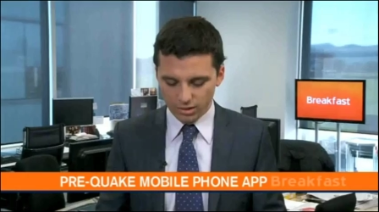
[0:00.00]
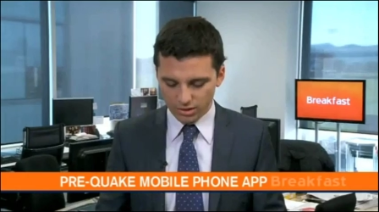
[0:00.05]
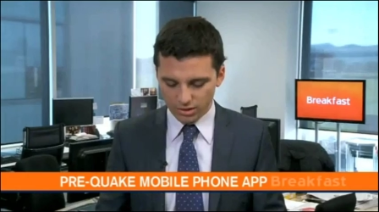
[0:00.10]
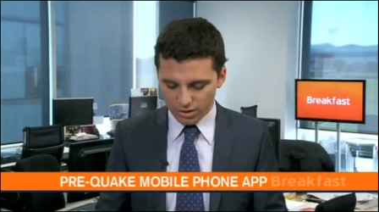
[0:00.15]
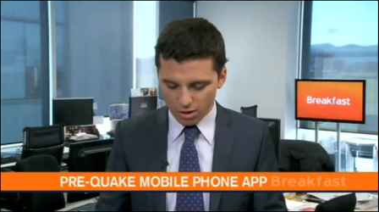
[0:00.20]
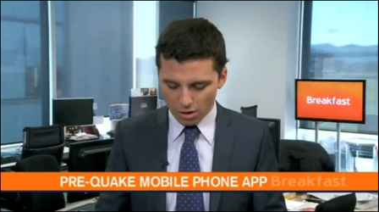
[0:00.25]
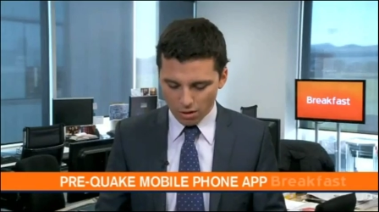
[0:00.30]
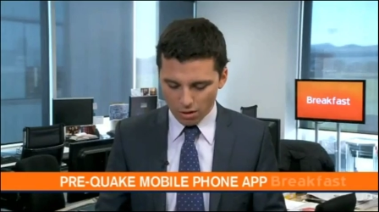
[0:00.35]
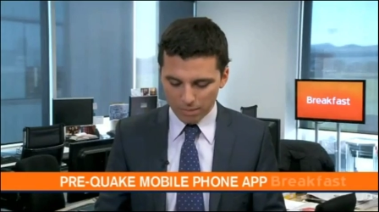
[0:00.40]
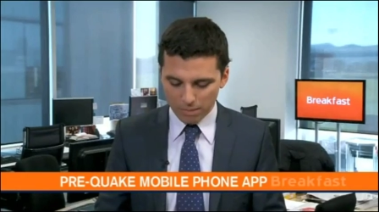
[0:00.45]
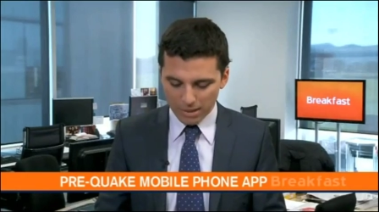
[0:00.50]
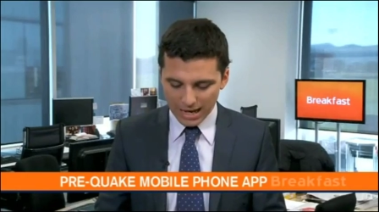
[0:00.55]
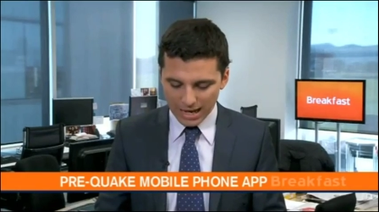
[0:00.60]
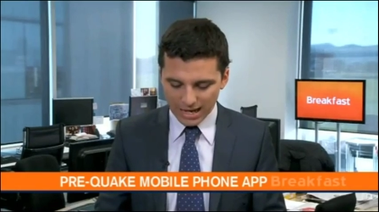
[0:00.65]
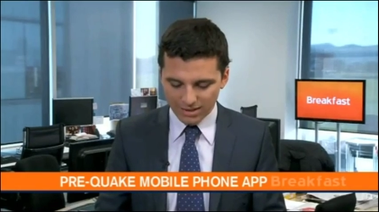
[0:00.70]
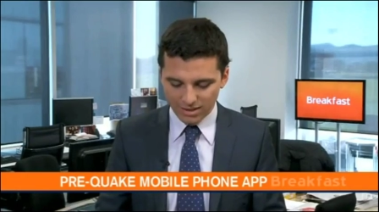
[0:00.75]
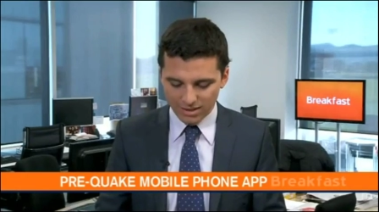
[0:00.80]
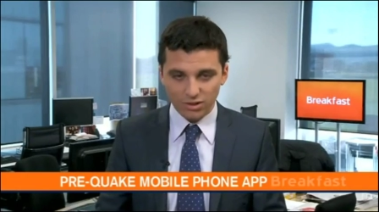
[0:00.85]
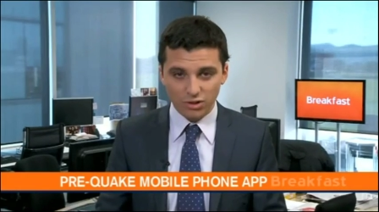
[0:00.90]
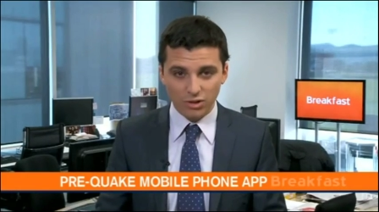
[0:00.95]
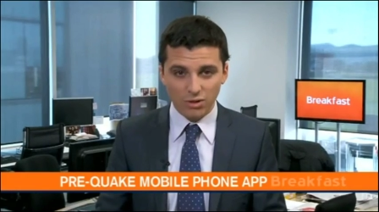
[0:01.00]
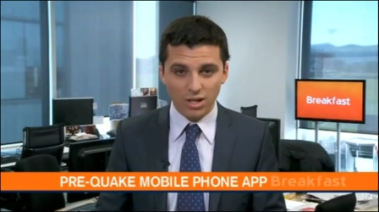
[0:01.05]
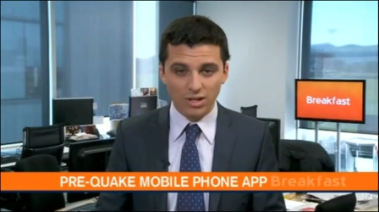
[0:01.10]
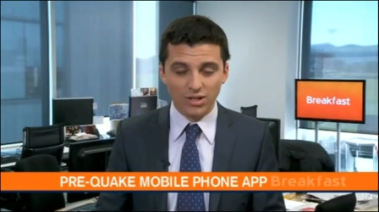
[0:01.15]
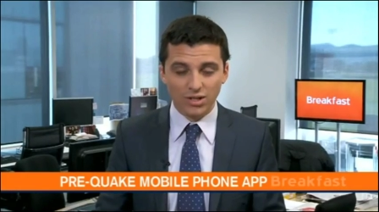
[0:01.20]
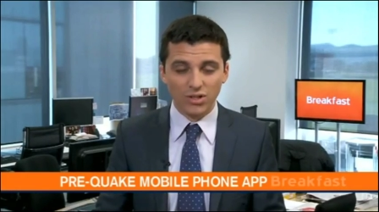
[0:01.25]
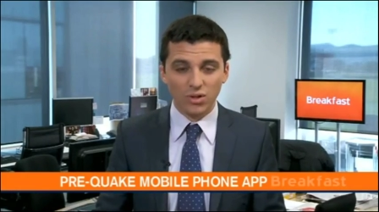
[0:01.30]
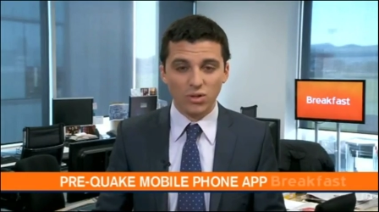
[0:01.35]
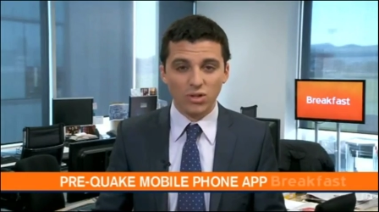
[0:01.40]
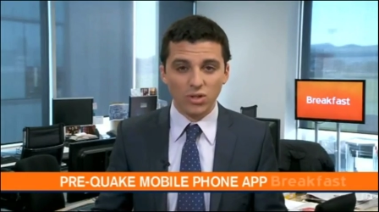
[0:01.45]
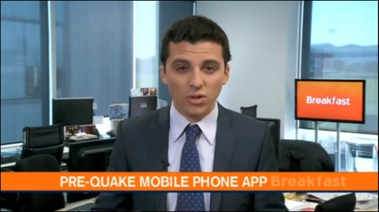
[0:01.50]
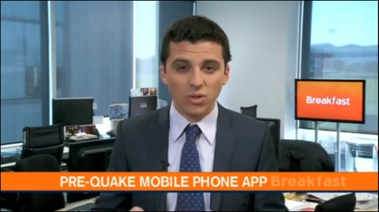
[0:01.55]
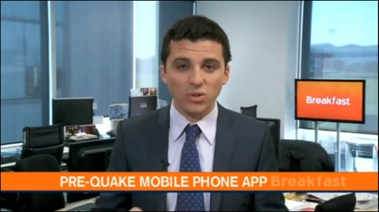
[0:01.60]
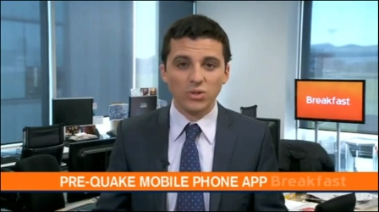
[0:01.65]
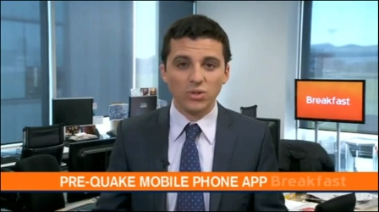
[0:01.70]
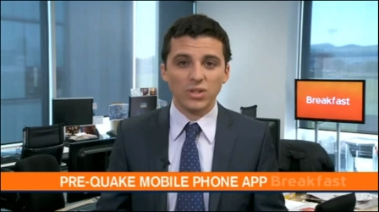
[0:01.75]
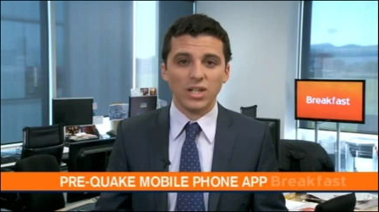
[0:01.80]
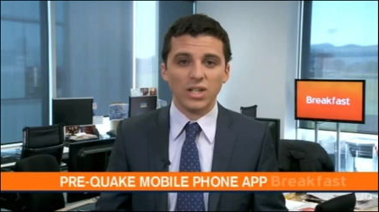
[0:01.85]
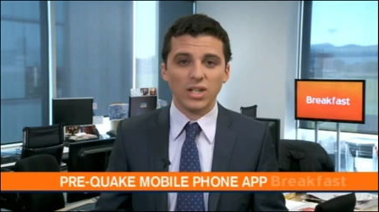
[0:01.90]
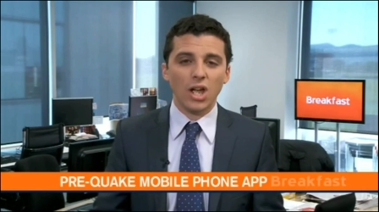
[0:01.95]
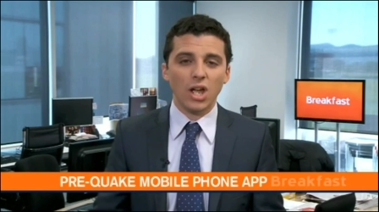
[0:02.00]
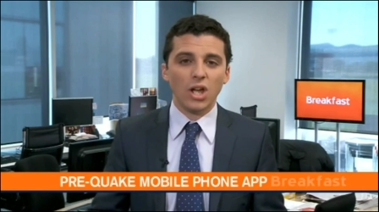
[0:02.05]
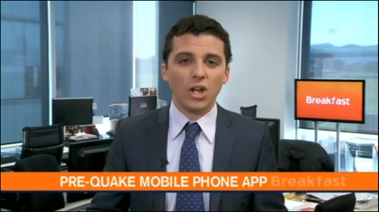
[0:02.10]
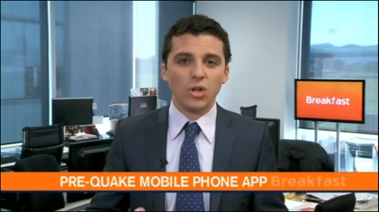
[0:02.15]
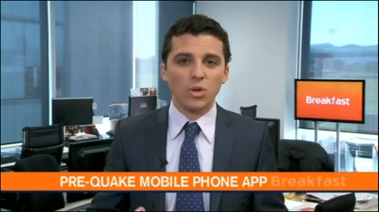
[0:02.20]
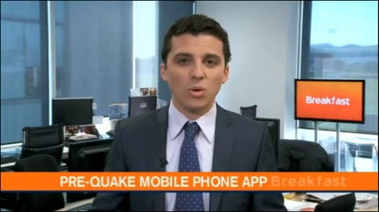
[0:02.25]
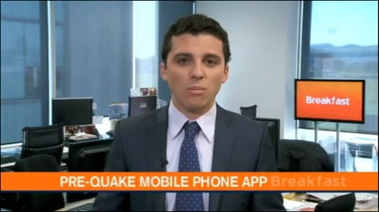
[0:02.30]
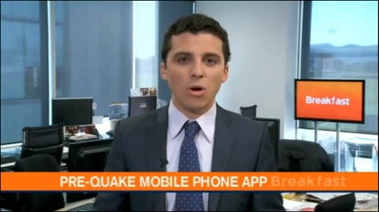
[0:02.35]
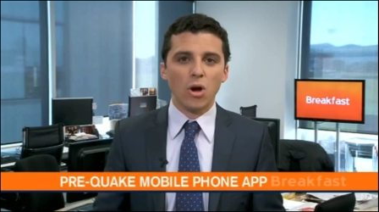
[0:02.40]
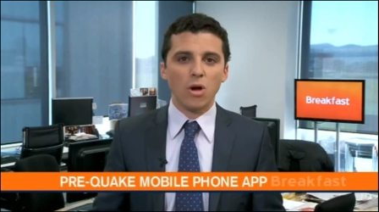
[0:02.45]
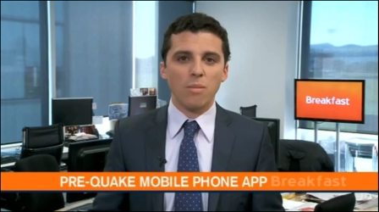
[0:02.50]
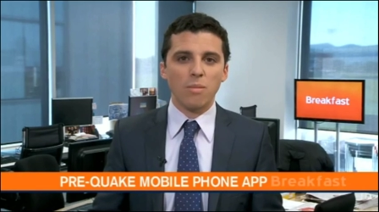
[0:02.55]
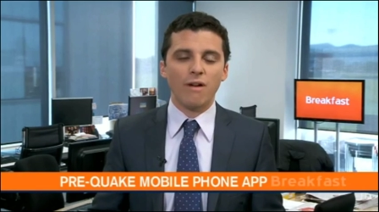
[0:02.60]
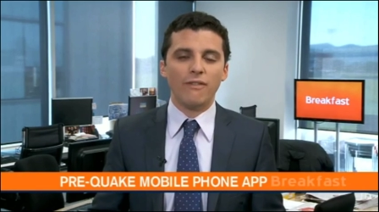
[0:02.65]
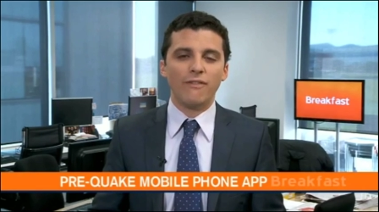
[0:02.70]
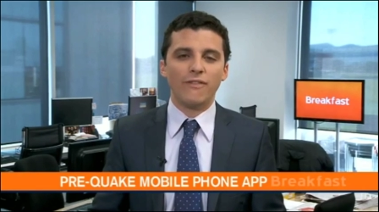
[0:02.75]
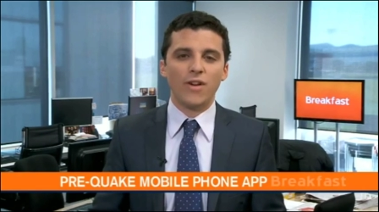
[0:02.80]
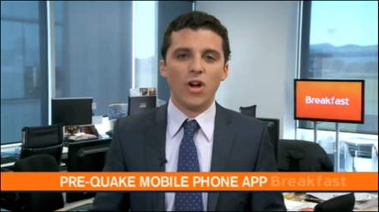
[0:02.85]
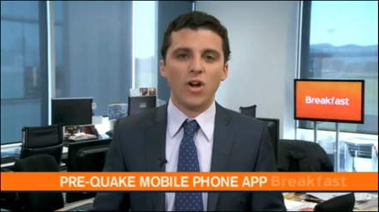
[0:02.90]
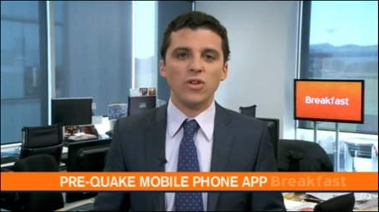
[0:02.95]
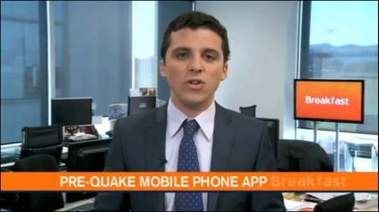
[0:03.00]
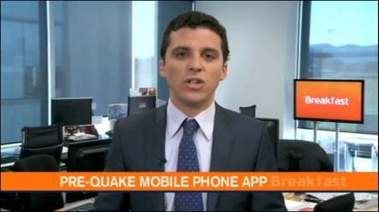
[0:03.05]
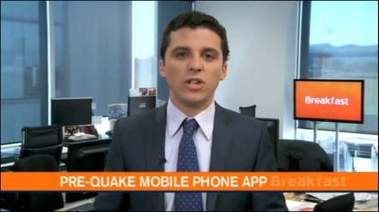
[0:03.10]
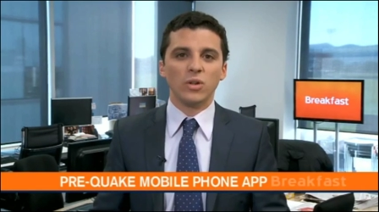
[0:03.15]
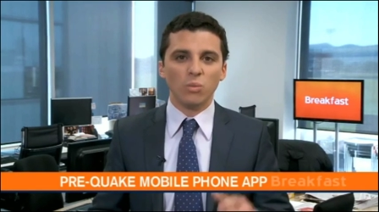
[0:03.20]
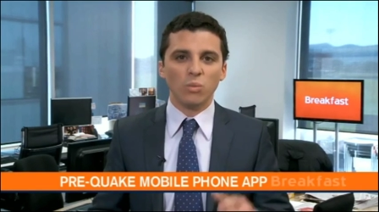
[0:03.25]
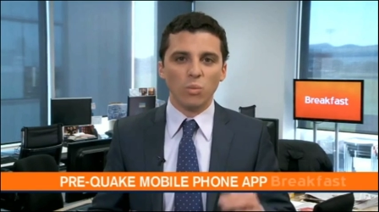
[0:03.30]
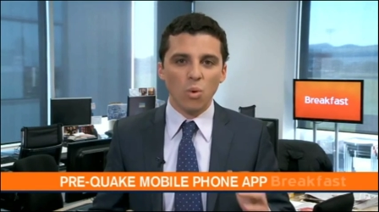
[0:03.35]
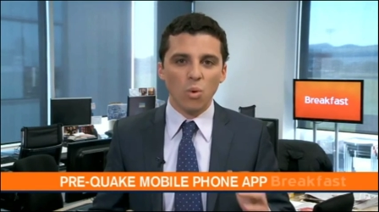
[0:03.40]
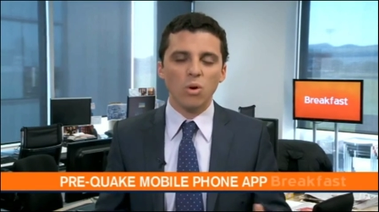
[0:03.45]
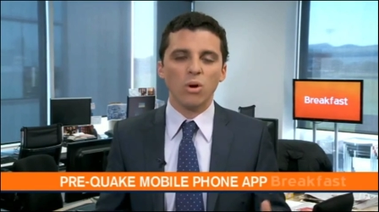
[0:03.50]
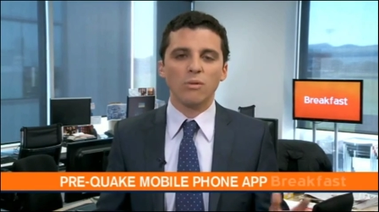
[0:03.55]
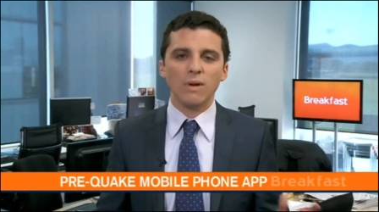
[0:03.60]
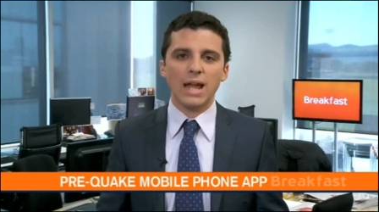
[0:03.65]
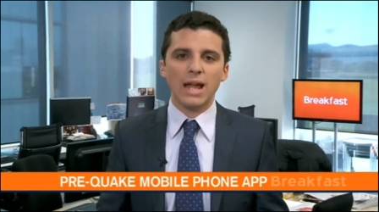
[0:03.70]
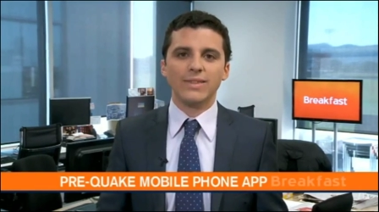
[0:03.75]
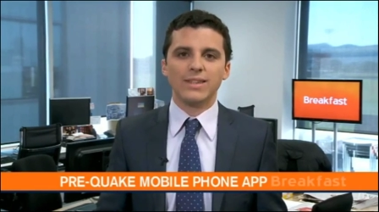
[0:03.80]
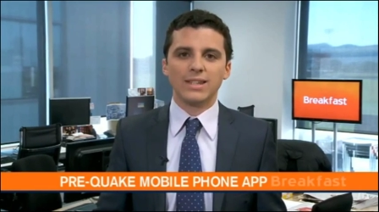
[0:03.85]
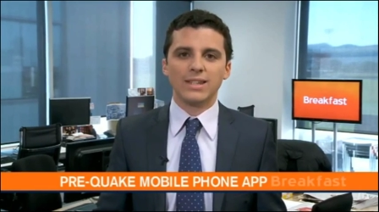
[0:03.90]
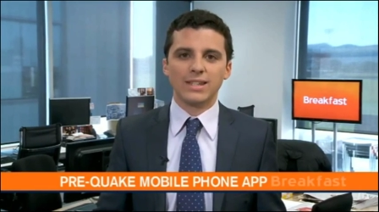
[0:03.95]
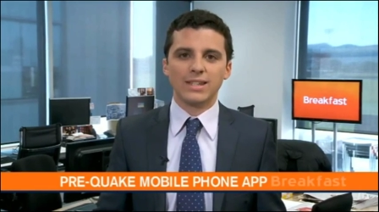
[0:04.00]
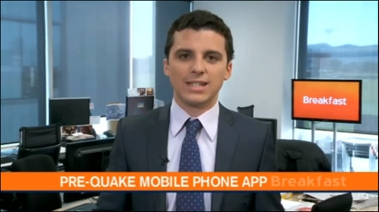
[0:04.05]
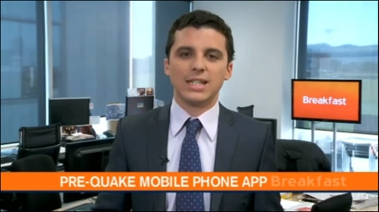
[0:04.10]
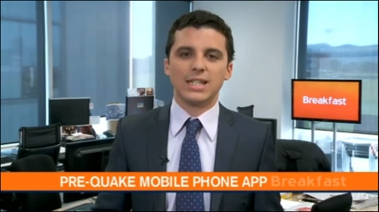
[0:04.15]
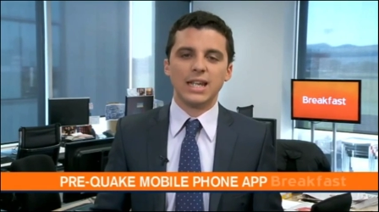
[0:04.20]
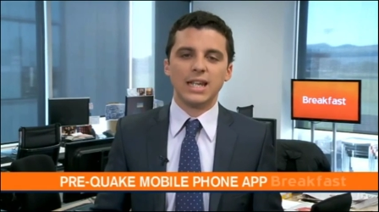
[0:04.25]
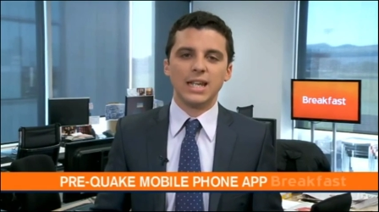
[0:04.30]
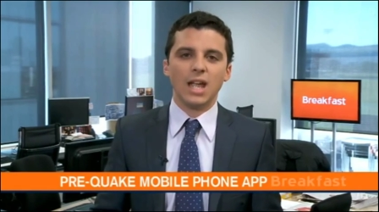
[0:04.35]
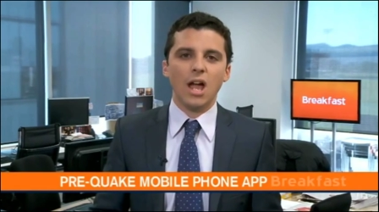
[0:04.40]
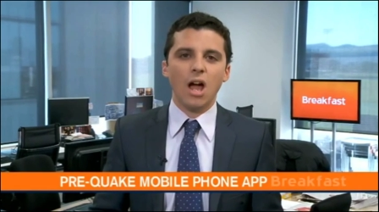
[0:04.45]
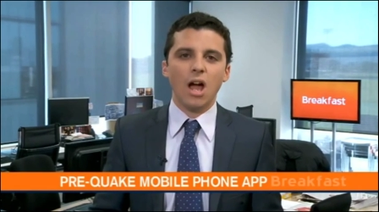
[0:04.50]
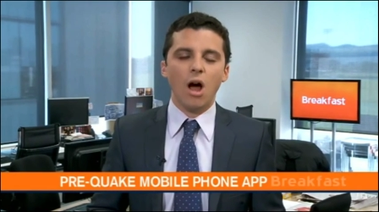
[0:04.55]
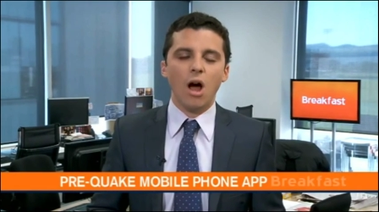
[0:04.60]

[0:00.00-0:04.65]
and Historic Places Trust. So using your mobile phone, you can walk around the city,